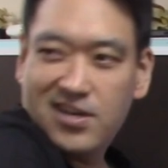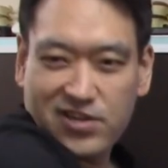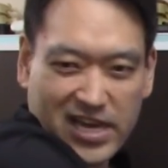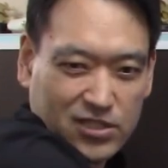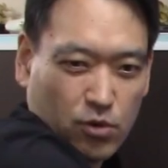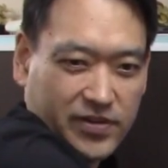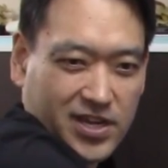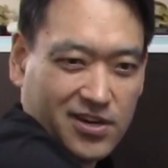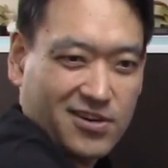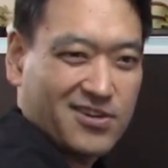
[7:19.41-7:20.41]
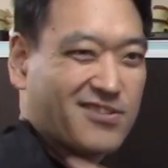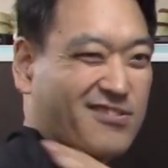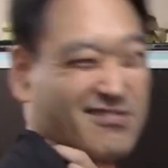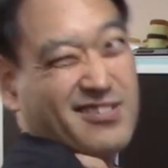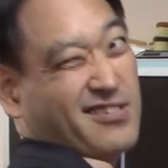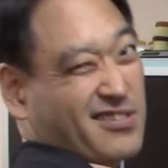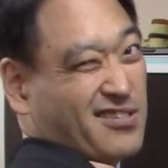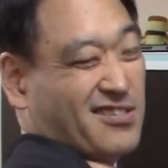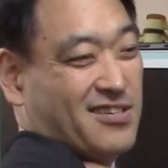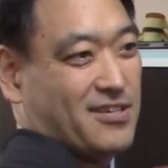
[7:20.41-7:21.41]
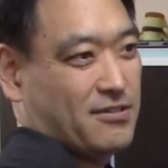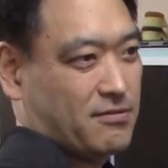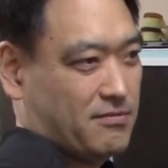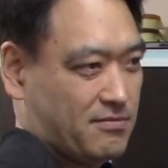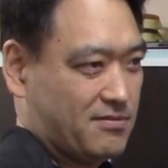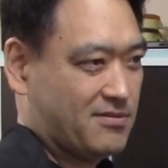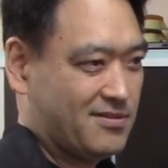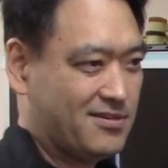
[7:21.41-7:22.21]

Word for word: and your head's over here. Gotcha.